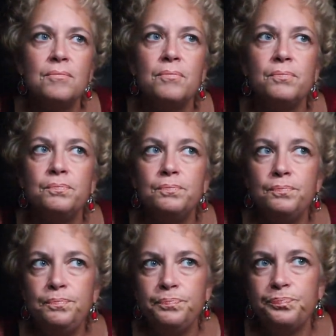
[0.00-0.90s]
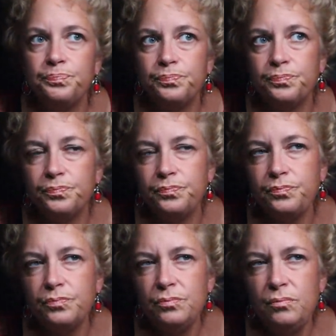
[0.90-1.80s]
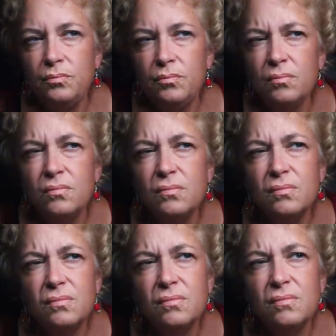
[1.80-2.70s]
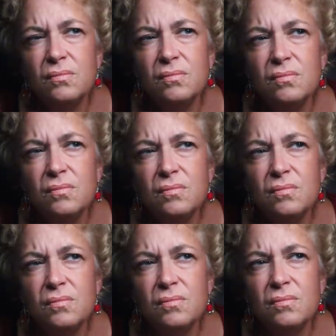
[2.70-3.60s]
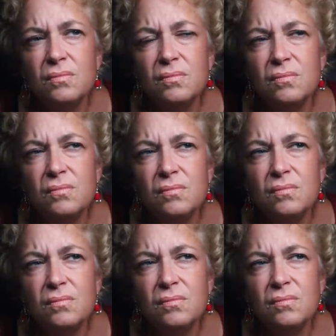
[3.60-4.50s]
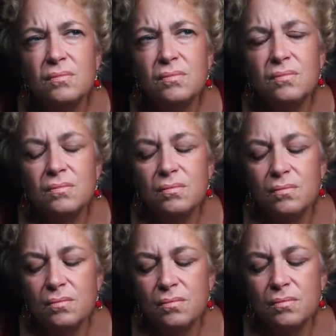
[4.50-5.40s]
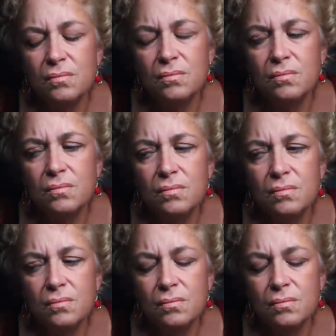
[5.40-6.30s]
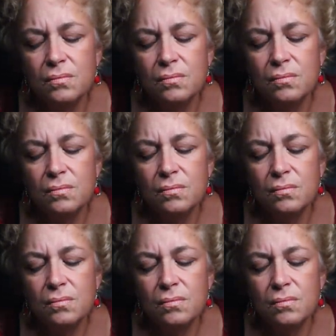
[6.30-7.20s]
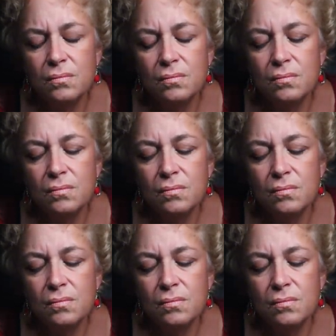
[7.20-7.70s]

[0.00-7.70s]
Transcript: [no speech]